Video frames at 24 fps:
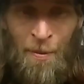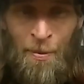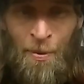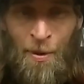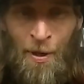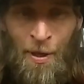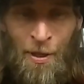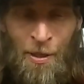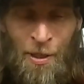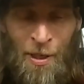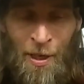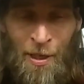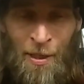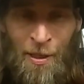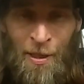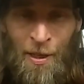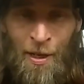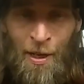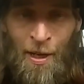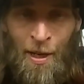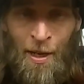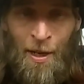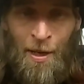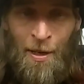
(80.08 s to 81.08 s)
a project.
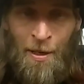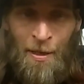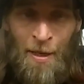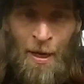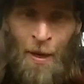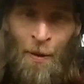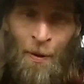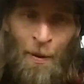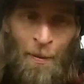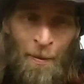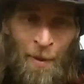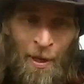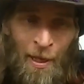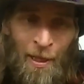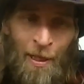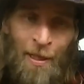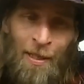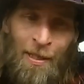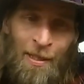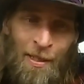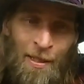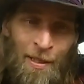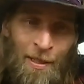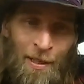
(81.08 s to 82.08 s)
Now I might
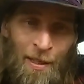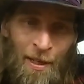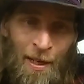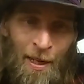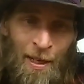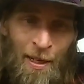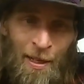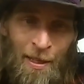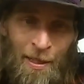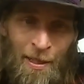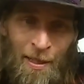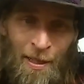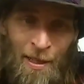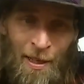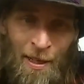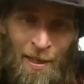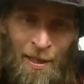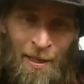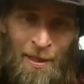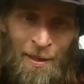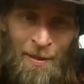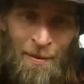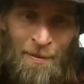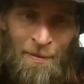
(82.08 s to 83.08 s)
listen to like
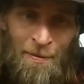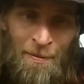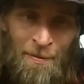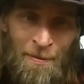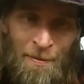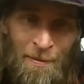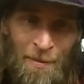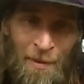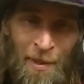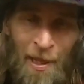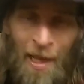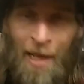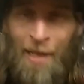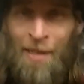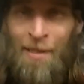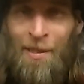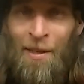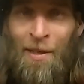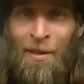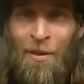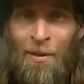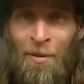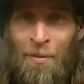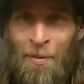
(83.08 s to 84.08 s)

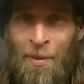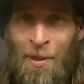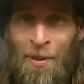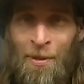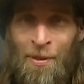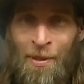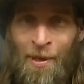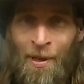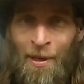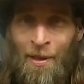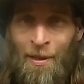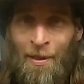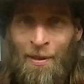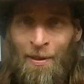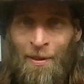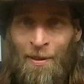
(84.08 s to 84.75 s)
classical music,